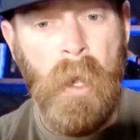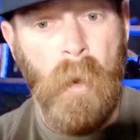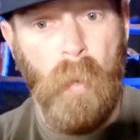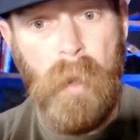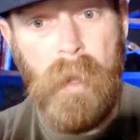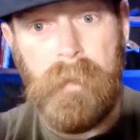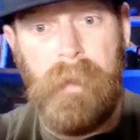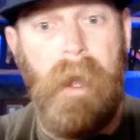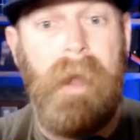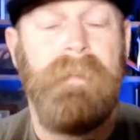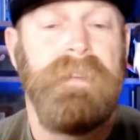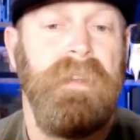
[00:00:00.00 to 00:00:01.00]
Well,
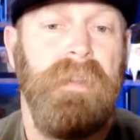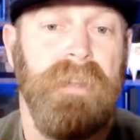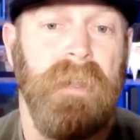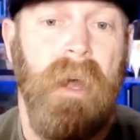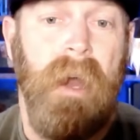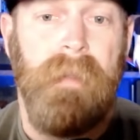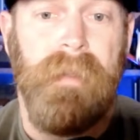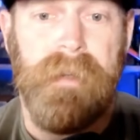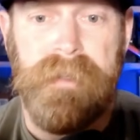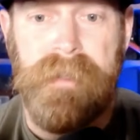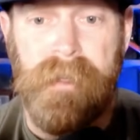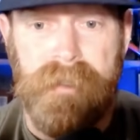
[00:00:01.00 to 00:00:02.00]
obviously there's a lot.
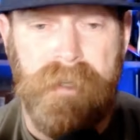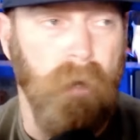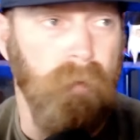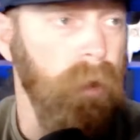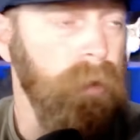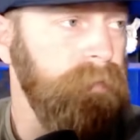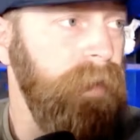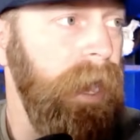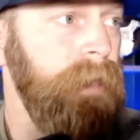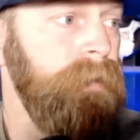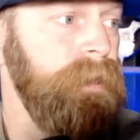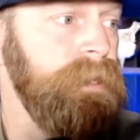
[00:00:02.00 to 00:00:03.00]
There's
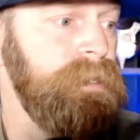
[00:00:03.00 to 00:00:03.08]
coronavirus,